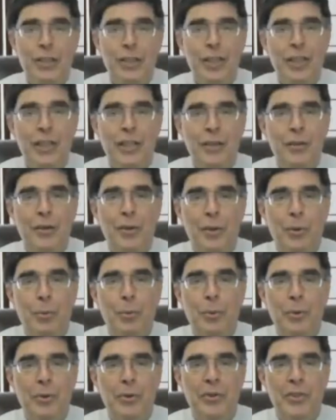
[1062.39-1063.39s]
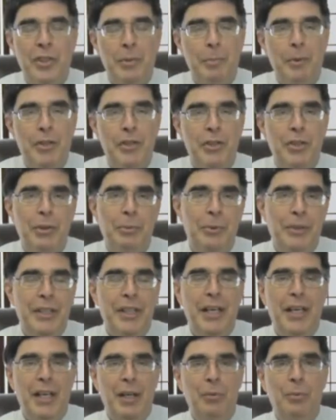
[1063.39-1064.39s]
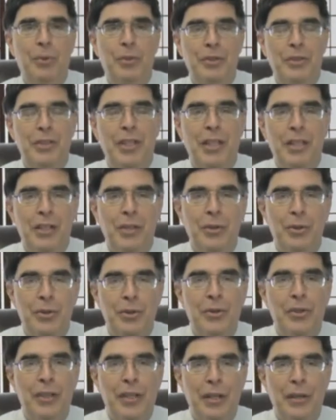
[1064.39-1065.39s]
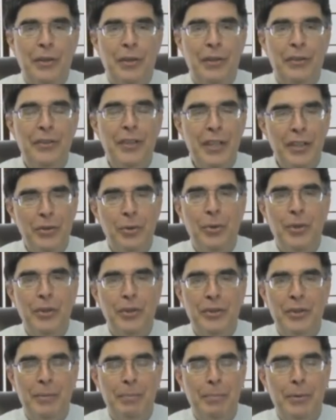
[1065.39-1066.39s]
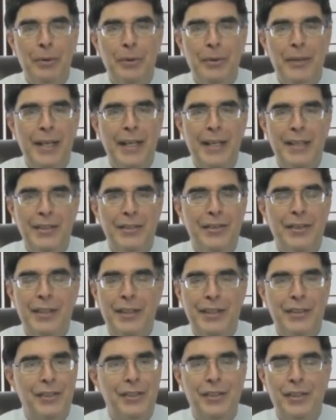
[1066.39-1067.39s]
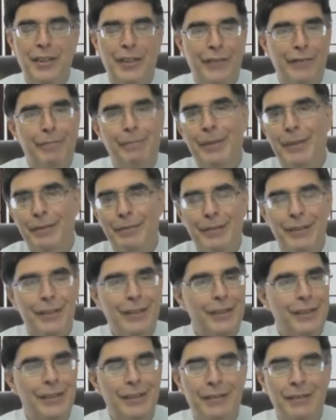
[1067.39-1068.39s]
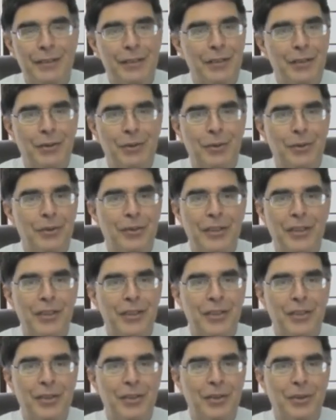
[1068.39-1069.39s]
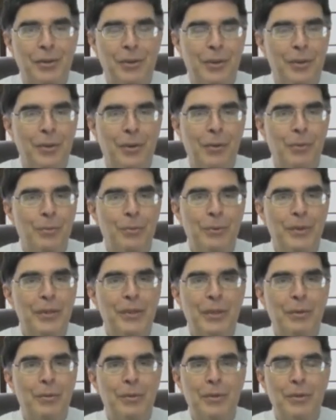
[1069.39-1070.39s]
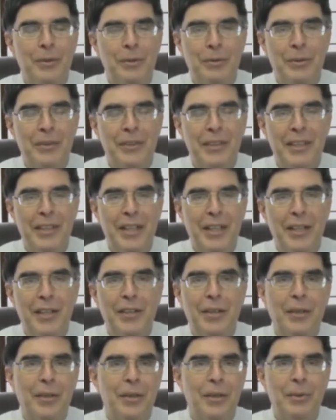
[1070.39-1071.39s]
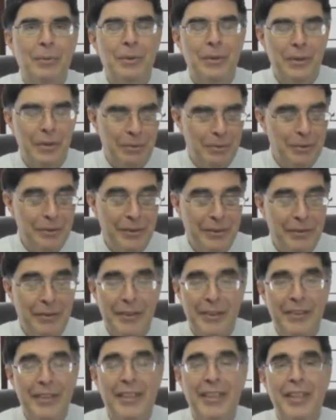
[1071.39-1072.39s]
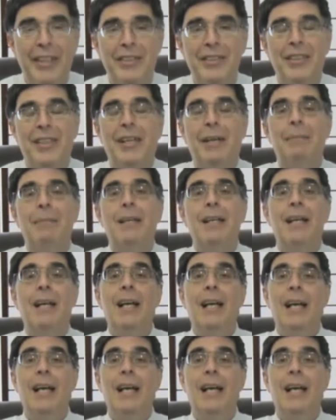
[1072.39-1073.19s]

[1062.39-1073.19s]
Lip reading: Unique in all the world, especially when you had one 10 years later and it leaked oil and burned gas like a sieve, but certainly just a really, really, really neat car and a really, really, really neat time.